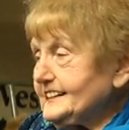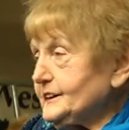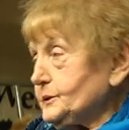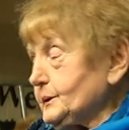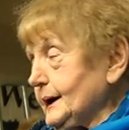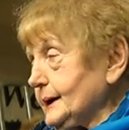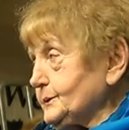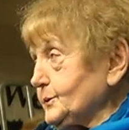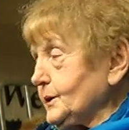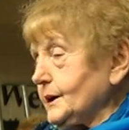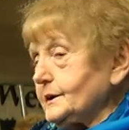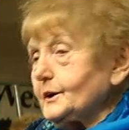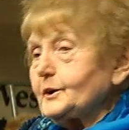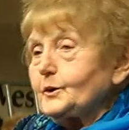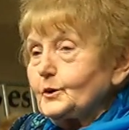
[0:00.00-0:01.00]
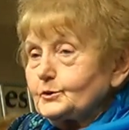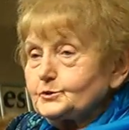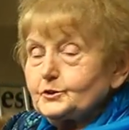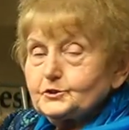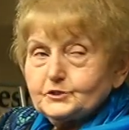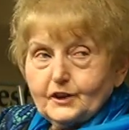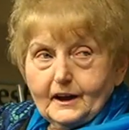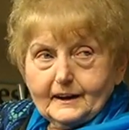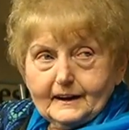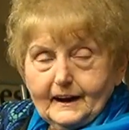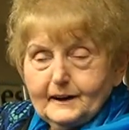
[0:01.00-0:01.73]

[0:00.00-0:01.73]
Well, we are not going to check.